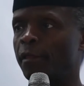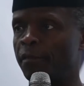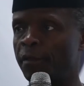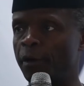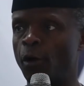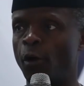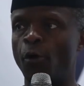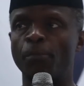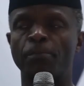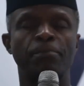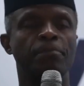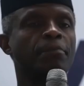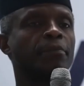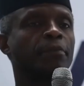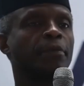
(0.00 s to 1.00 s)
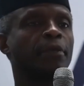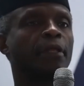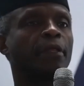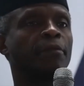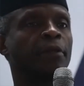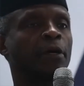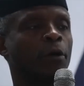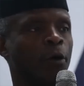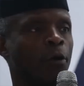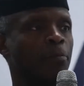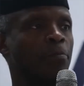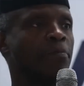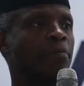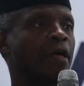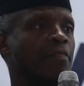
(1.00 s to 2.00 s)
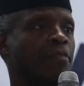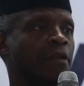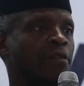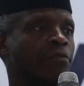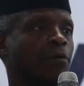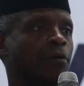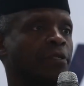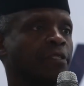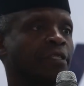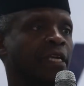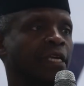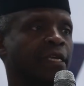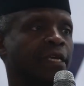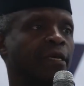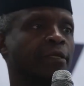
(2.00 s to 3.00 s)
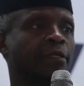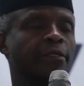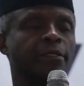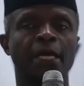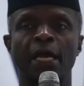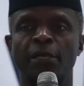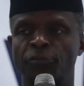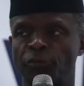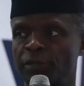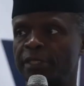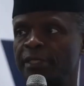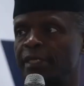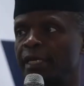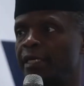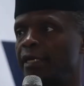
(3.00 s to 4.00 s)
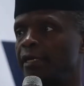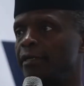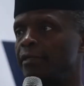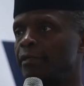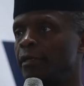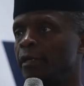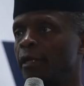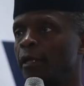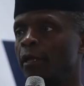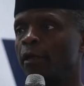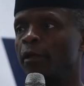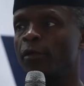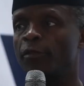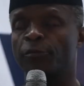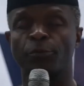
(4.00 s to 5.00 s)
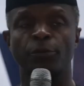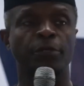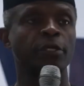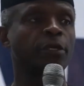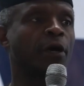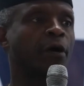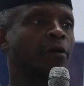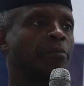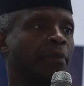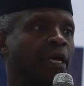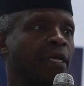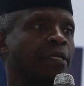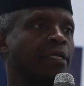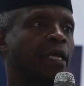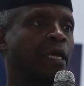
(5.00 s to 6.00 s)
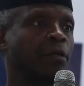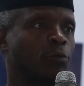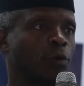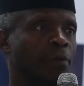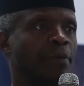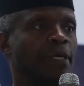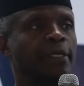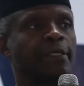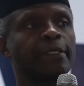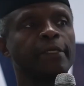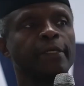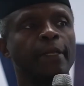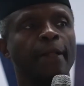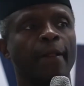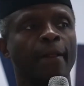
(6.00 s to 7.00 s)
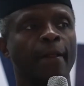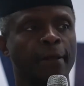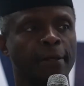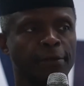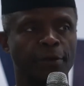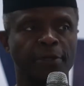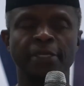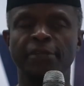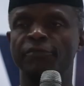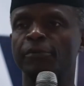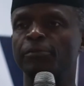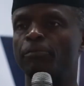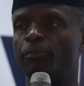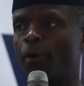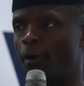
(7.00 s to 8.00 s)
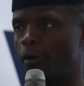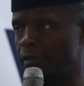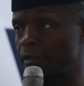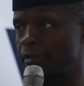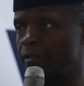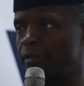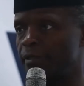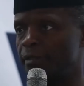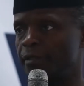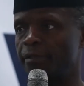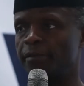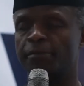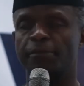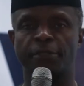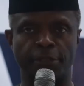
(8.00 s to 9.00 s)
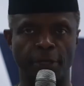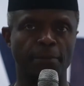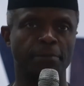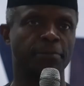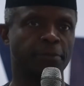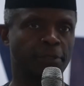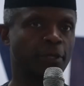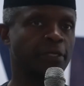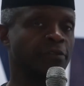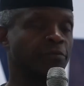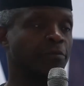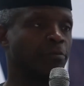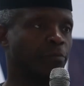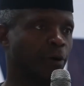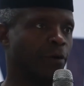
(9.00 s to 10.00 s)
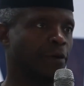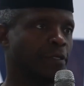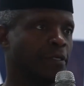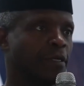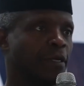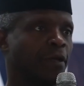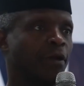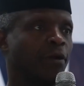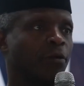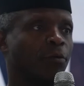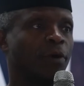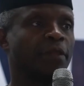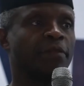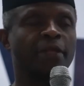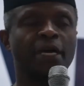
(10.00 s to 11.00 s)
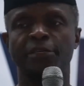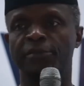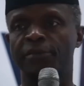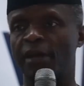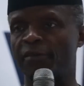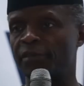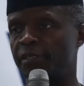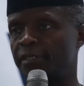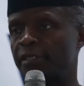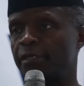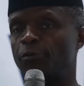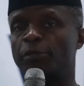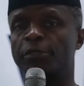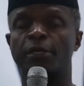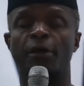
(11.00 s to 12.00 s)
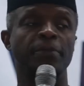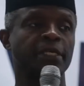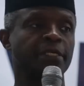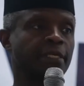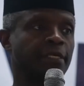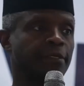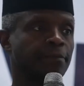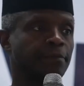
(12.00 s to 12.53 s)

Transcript: The hope, the hope that they thought they killed has risen again through the young men and women not even born, some not even born, when that travesty was committed.